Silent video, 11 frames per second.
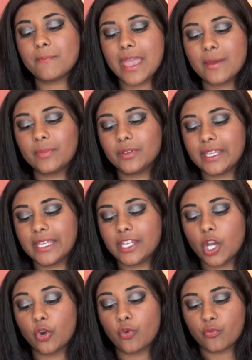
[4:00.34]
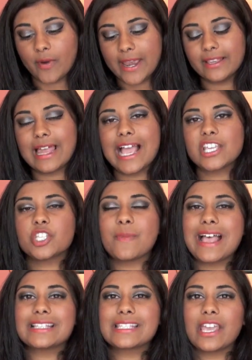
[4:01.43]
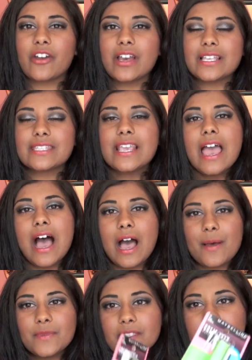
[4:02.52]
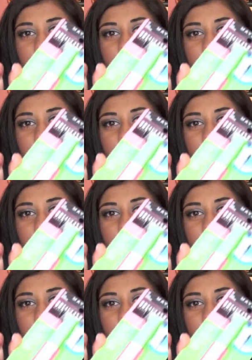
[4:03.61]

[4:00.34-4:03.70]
Maybelline Great Lash mascaras. Um, this